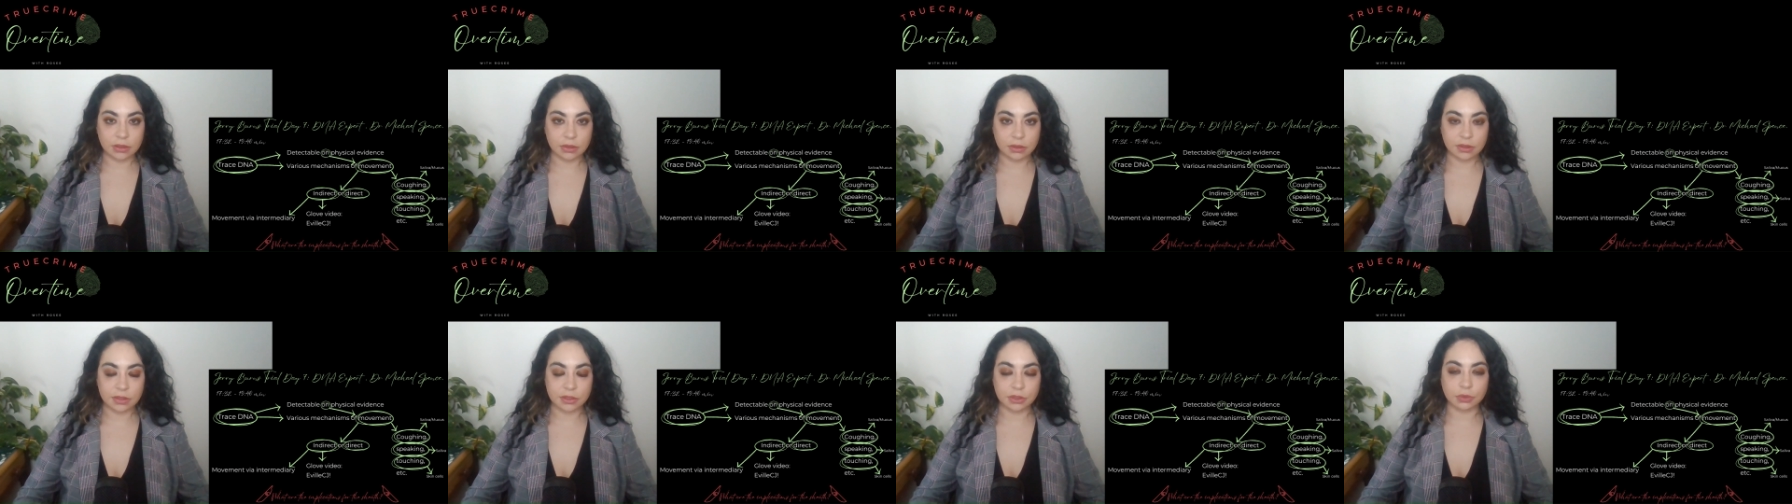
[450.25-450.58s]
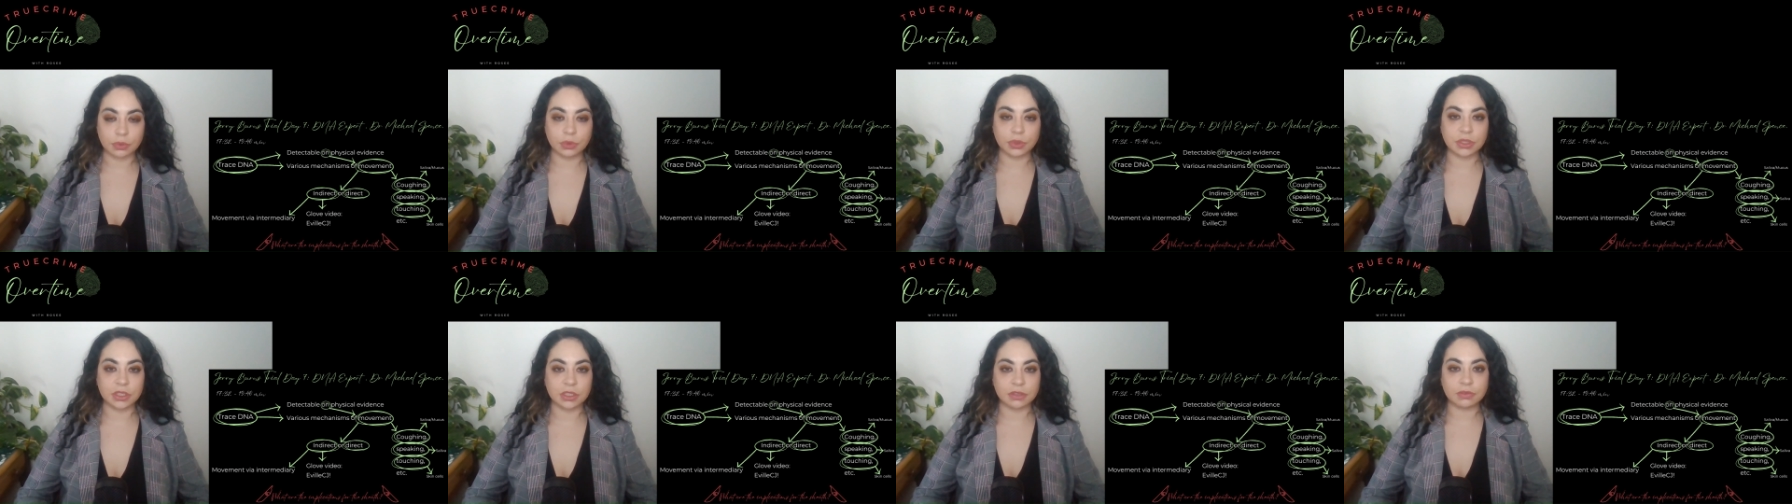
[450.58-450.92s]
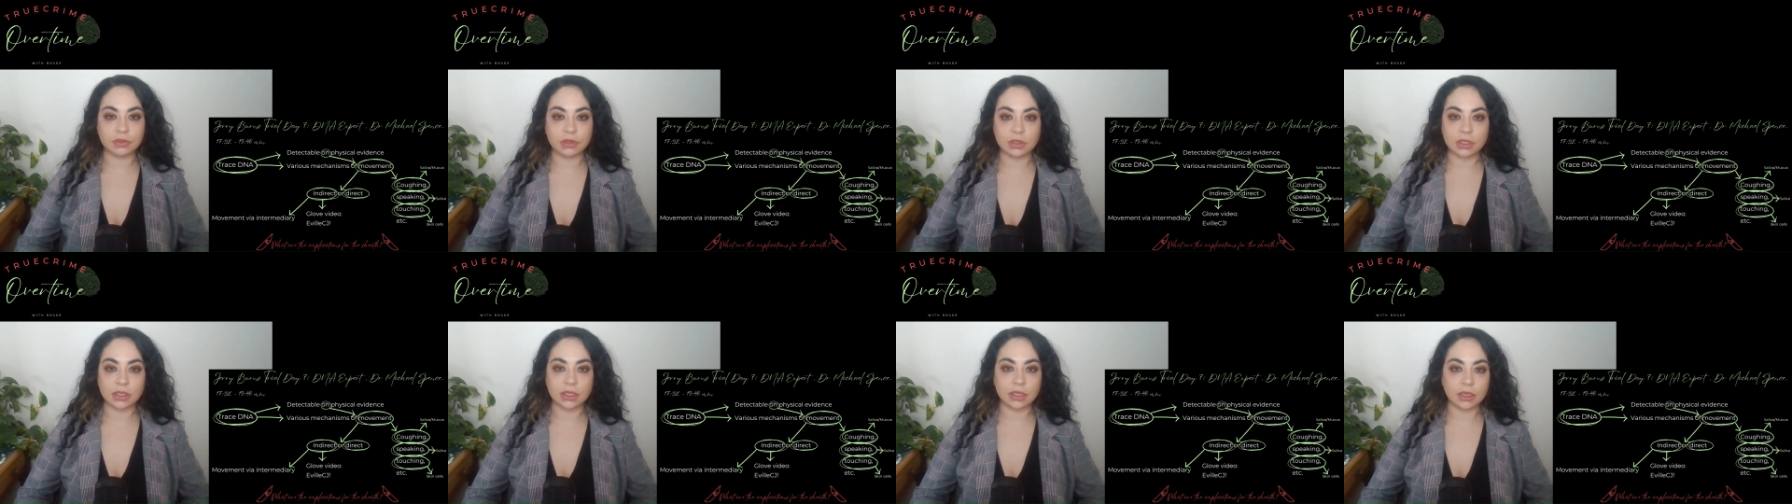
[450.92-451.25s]
So we're
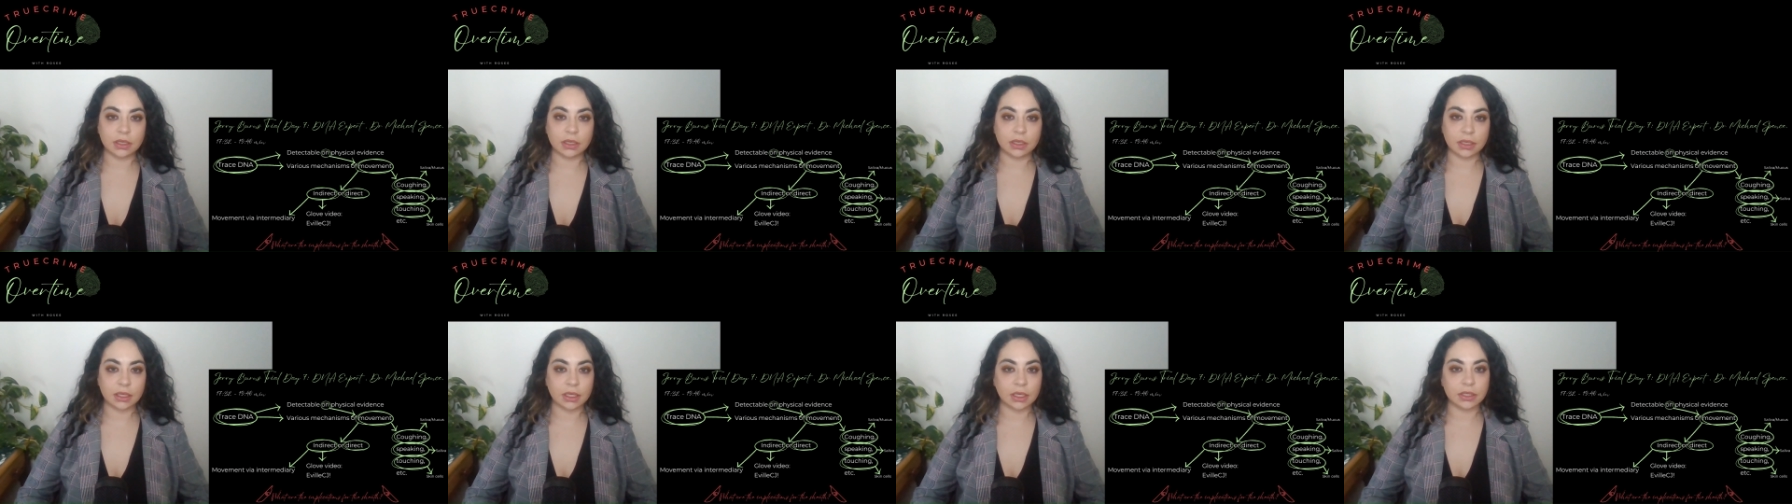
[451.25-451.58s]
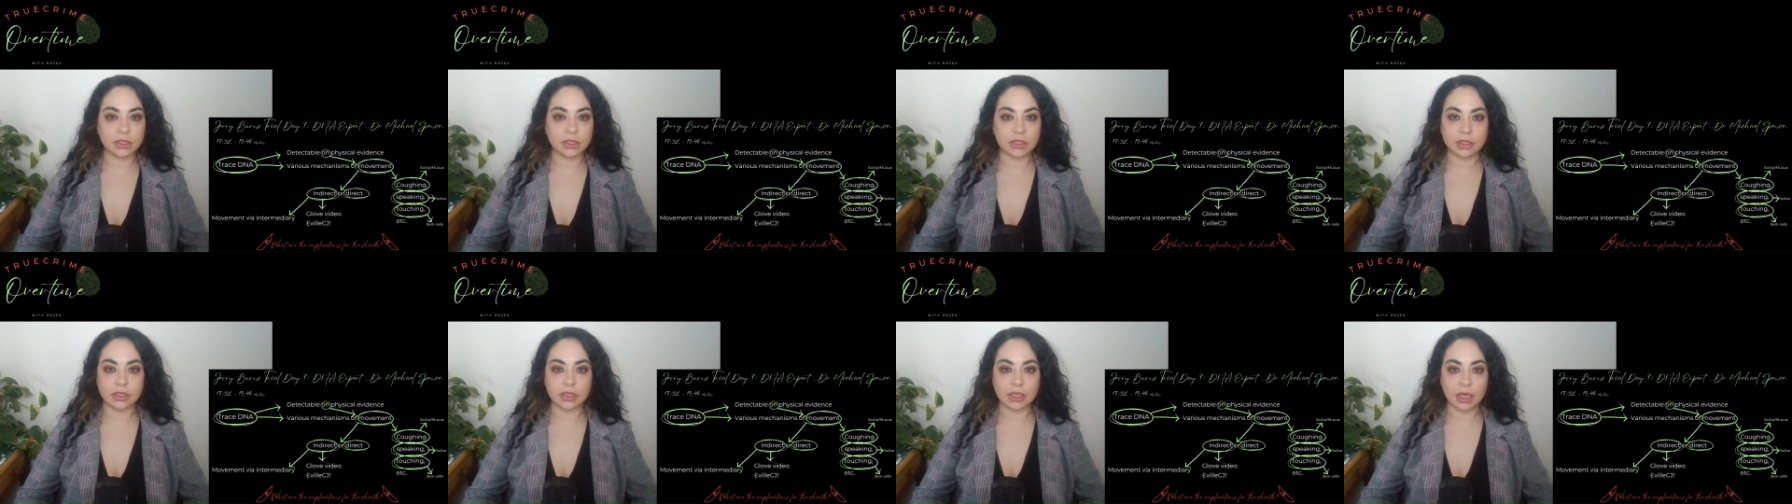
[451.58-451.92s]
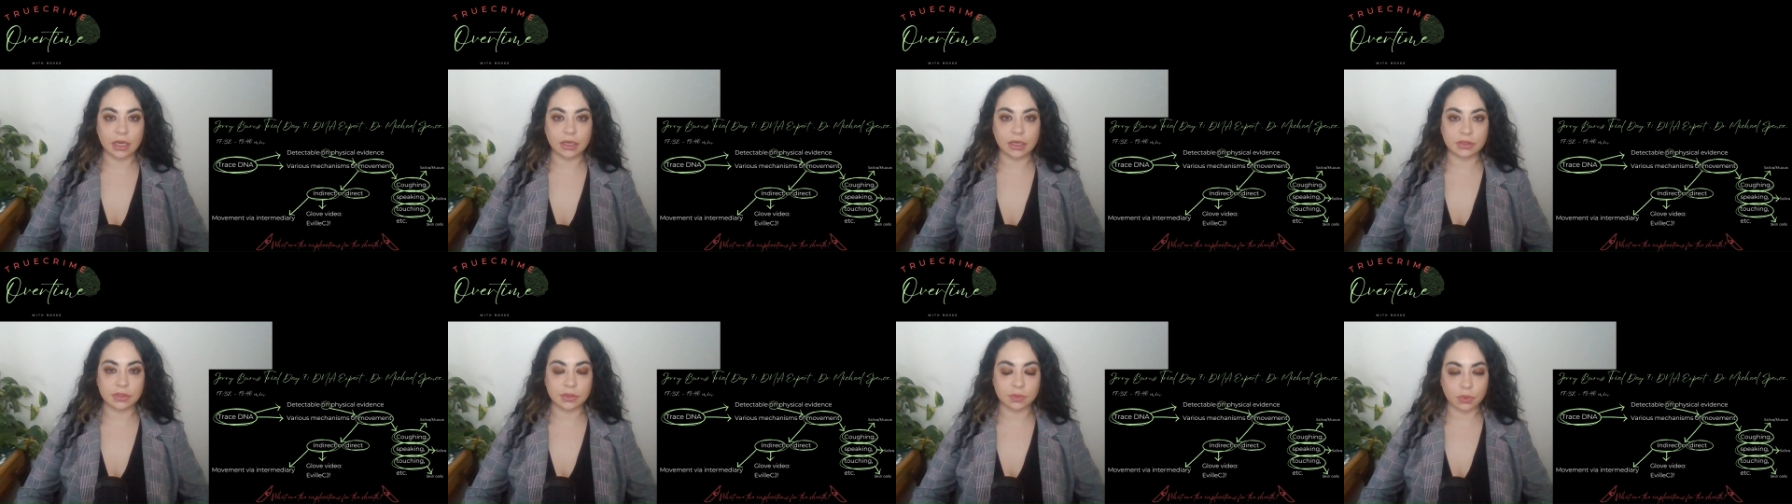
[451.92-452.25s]
definitely going to get to
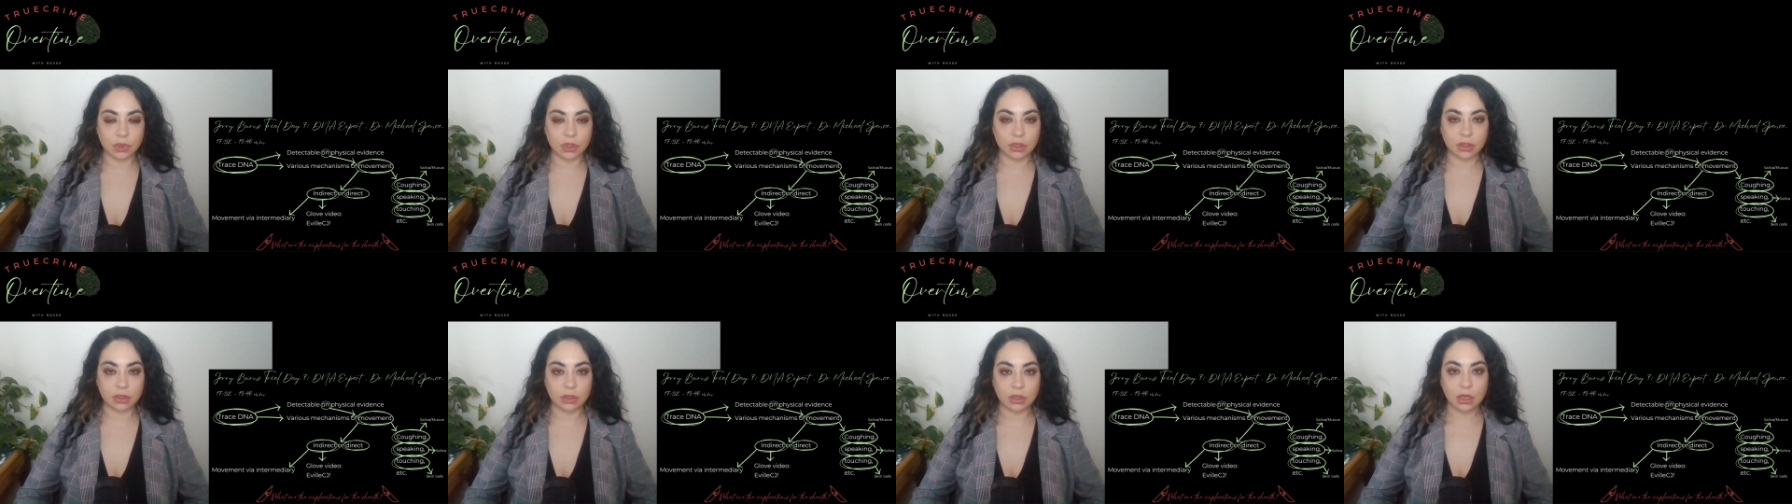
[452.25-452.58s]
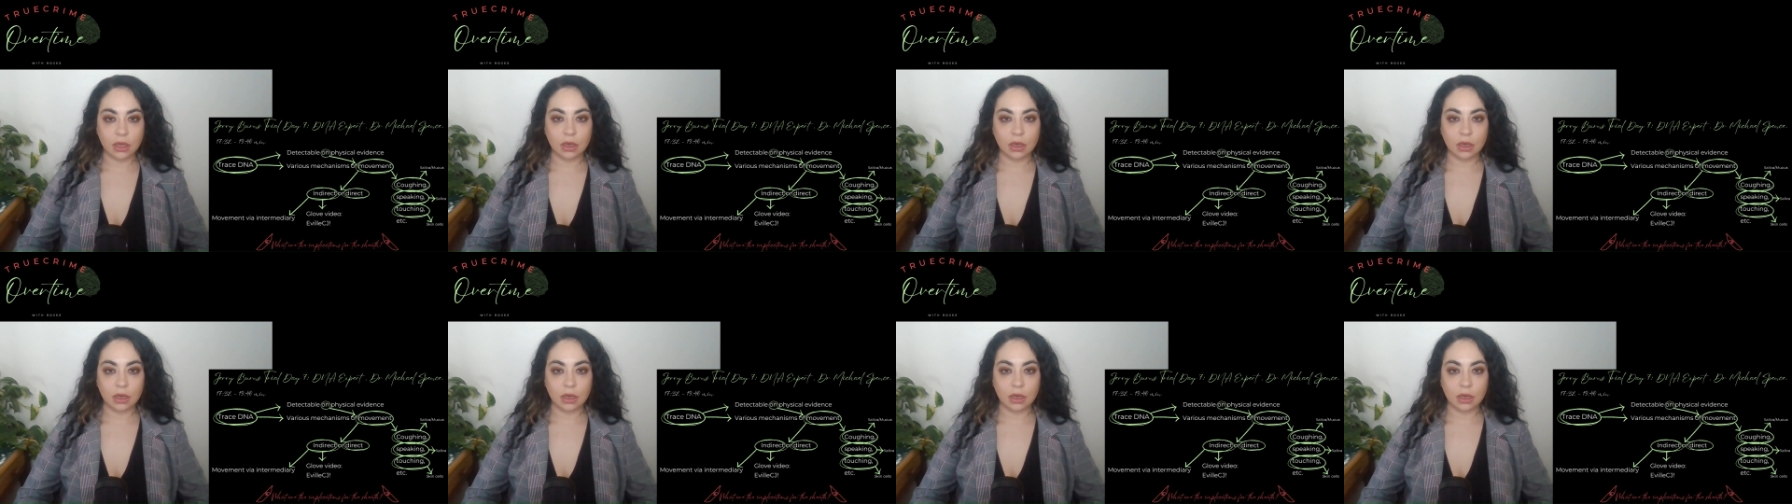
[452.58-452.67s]
that as well.